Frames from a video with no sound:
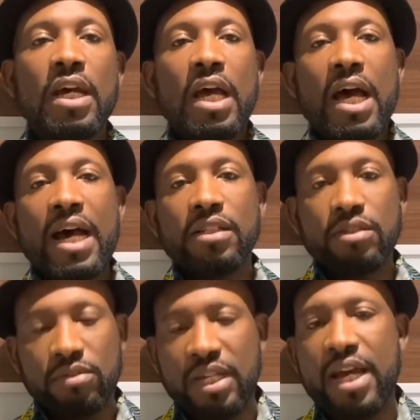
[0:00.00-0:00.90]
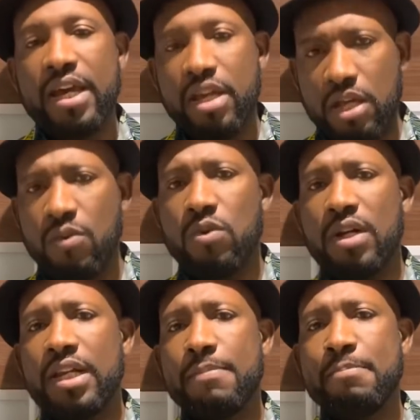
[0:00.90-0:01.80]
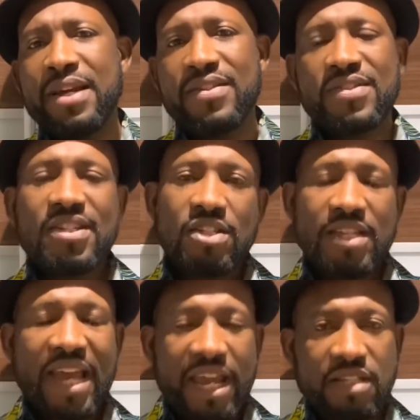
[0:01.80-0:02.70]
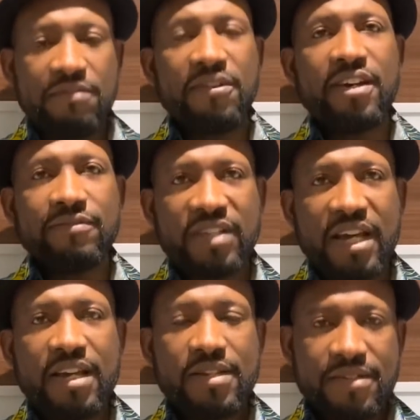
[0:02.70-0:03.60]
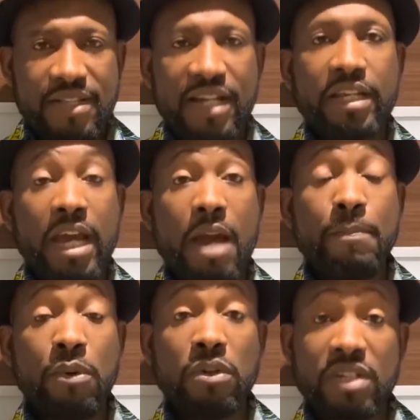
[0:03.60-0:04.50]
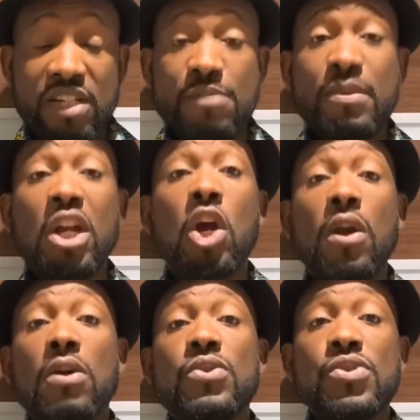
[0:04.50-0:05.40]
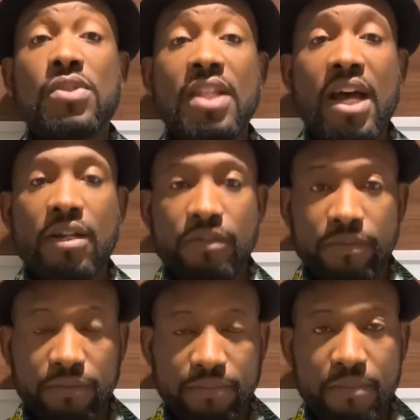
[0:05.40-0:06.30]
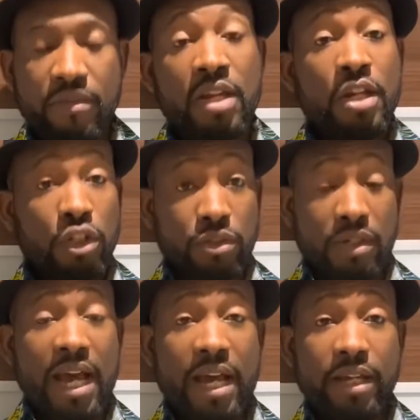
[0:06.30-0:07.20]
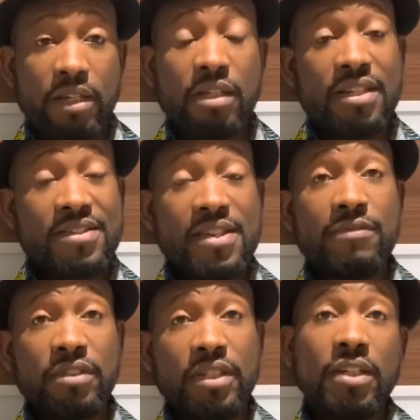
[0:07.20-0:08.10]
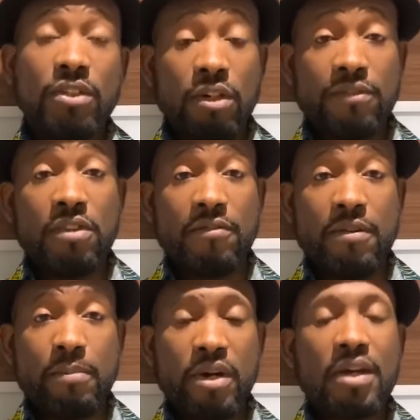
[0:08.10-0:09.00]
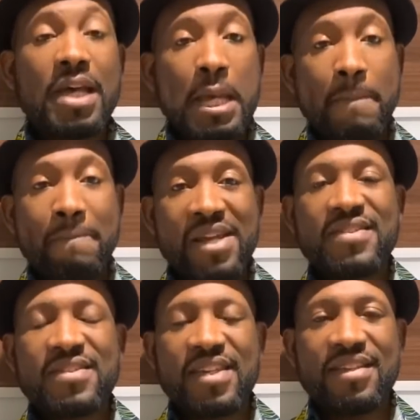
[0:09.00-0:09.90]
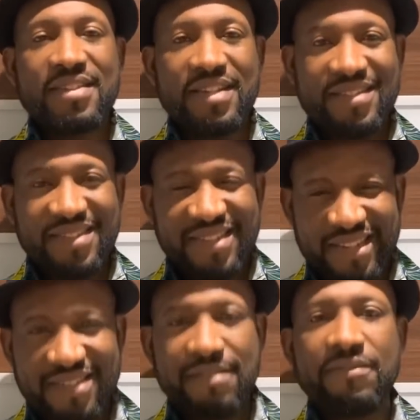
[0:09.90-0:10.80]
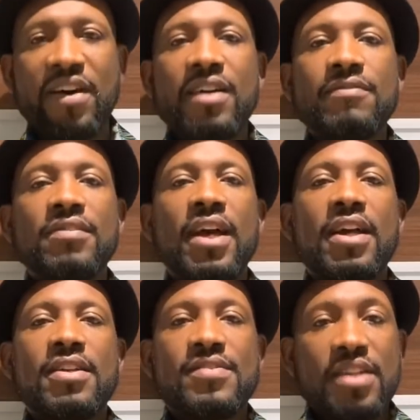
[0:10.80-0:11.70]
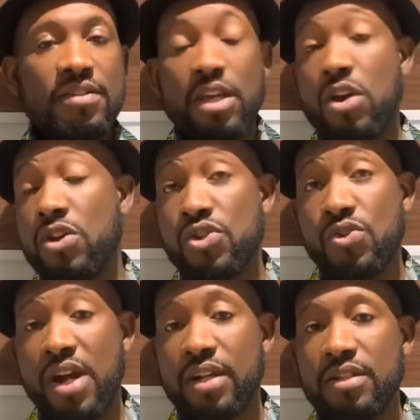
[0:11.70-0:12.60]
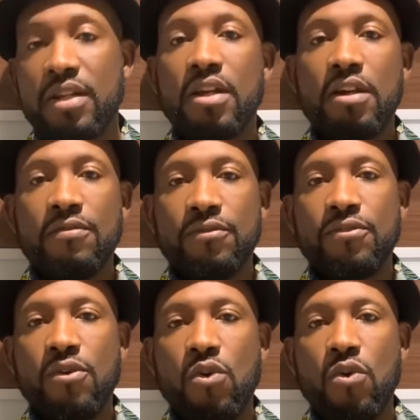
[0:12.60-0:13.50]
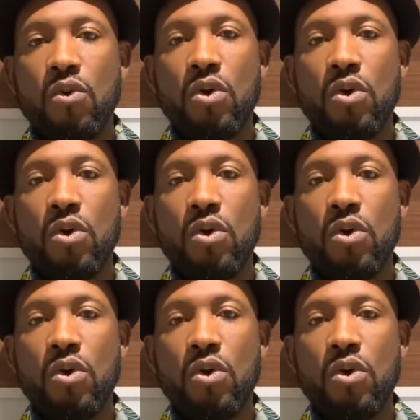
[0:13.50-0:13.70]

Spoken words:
And today equally makes it 85 days that the airport has been closed down. Today, the 17th of November, makes it 65 days that the contract for